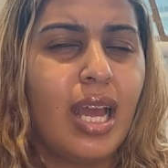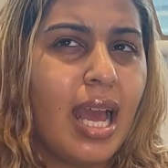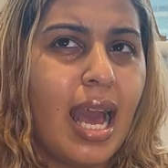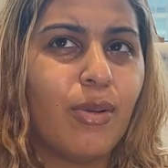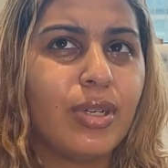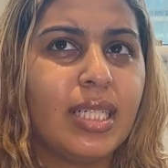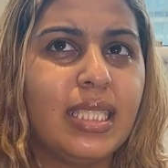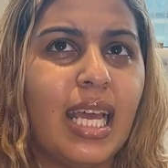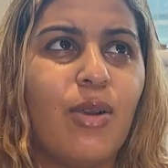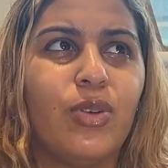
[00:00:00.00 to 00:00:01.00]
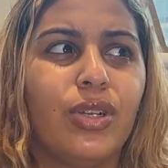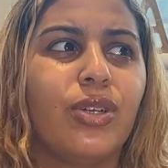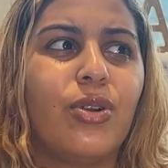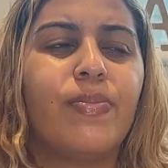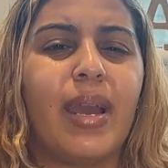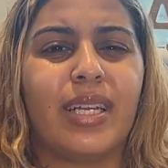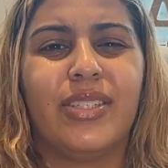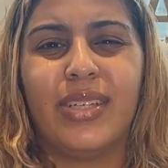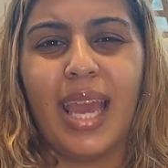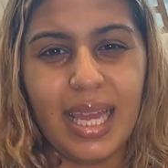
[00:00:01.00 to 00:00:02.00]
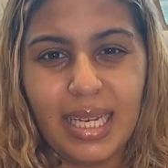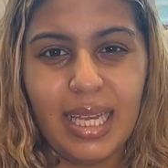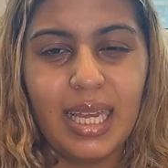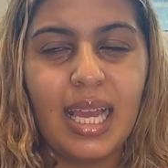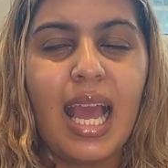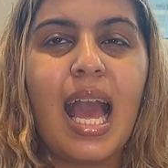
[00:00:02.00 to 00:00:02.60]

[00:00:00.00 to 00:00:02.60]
I wouldn't say I wouldn't go back to any.